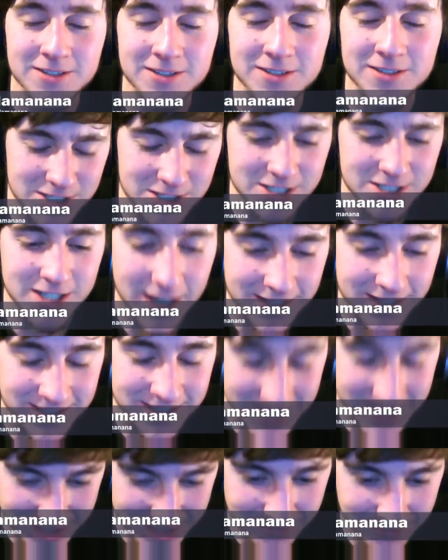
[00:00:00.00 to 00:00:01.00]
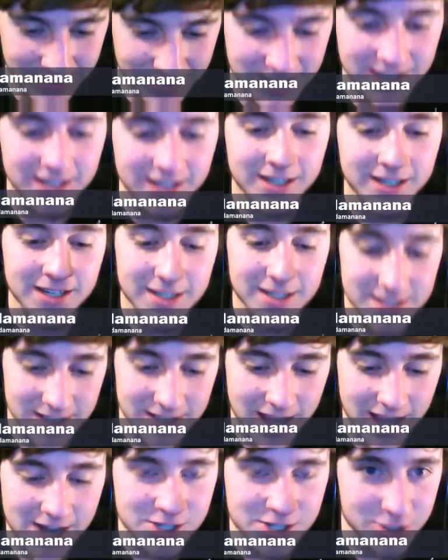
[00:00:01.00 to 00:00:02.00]
Twitch.tv/the
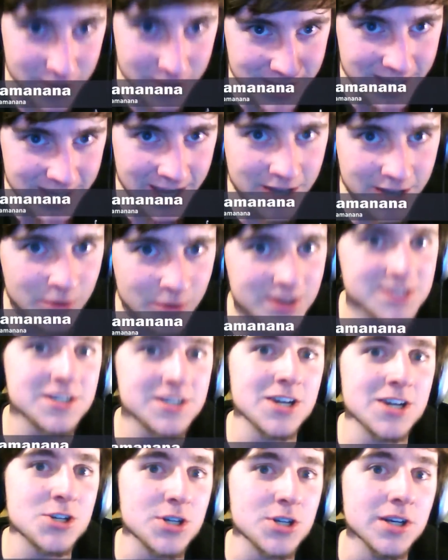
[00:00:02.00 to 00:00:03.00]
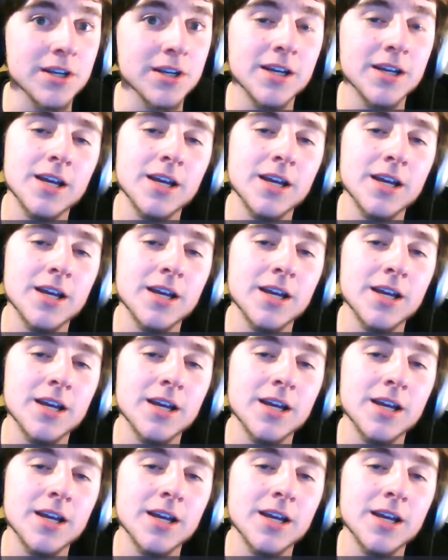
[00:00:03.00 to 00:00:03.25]
AoStation.